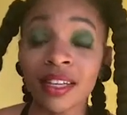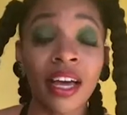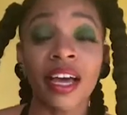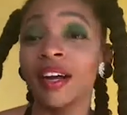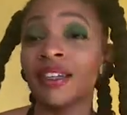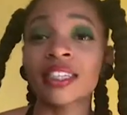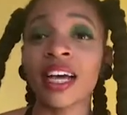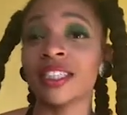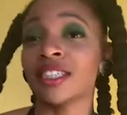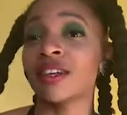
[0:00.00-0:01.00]

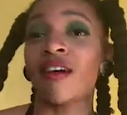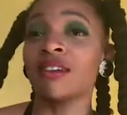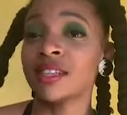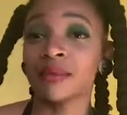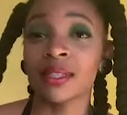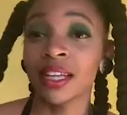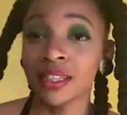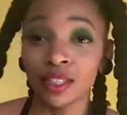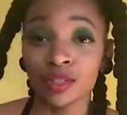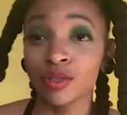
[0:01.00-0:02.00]
irritation, all types of things
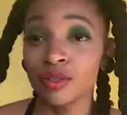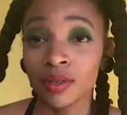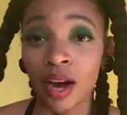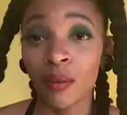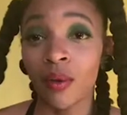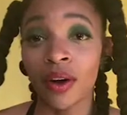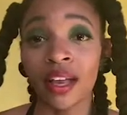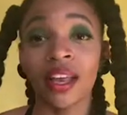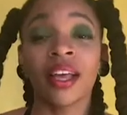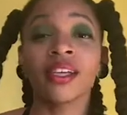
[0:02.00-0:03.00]
that you do not want.
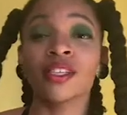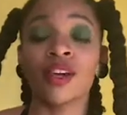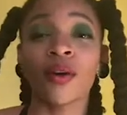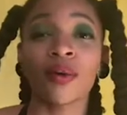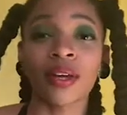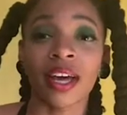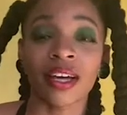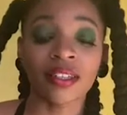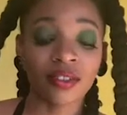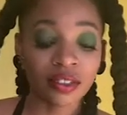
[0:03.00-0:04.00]
So yeah,
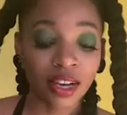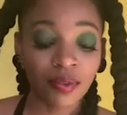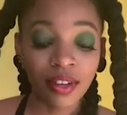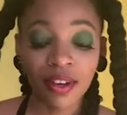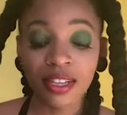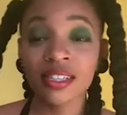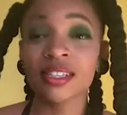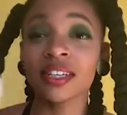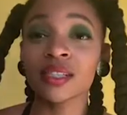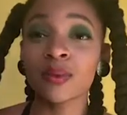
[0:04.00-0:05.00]
definitely gonna
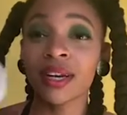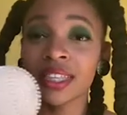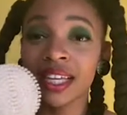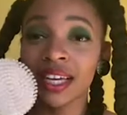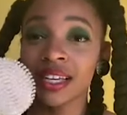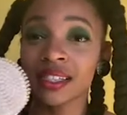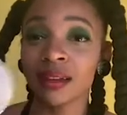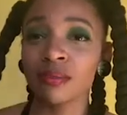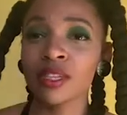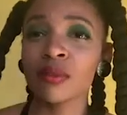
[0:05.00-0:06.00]
suggest one of these.
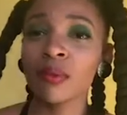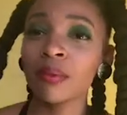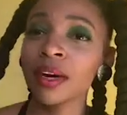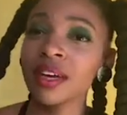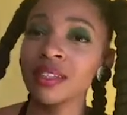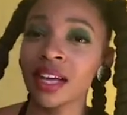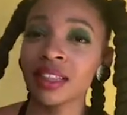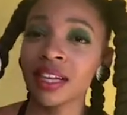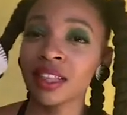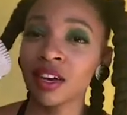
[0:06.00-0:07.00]
This one was, I
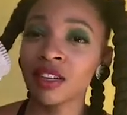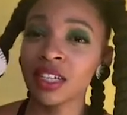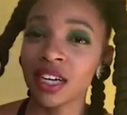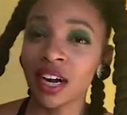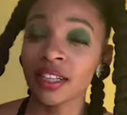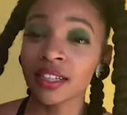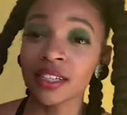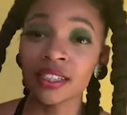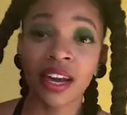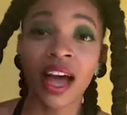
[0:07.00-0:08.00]
think, $30,
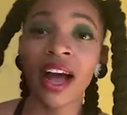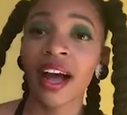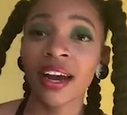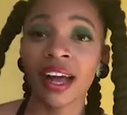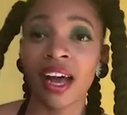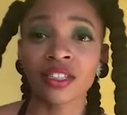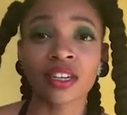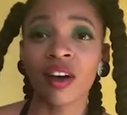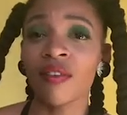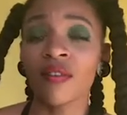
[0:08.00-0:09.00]
and I had got it actually
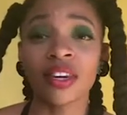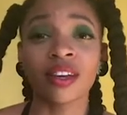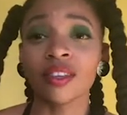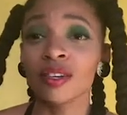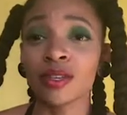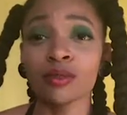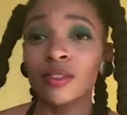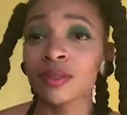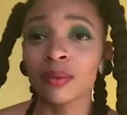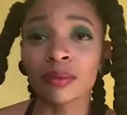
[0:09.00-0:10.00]
off of another
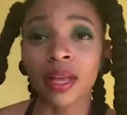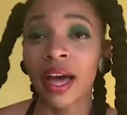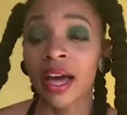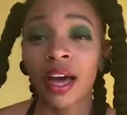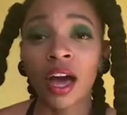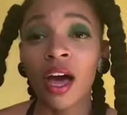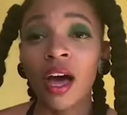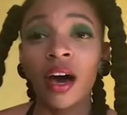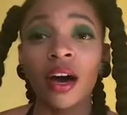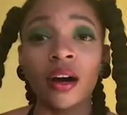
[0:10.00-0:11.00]
YouTube like
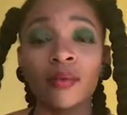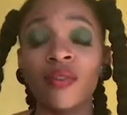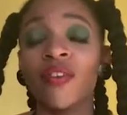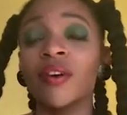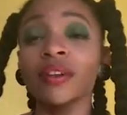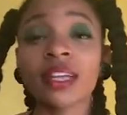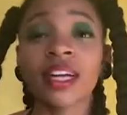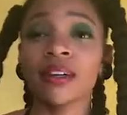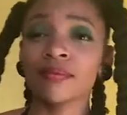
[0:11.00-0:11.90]
referral link.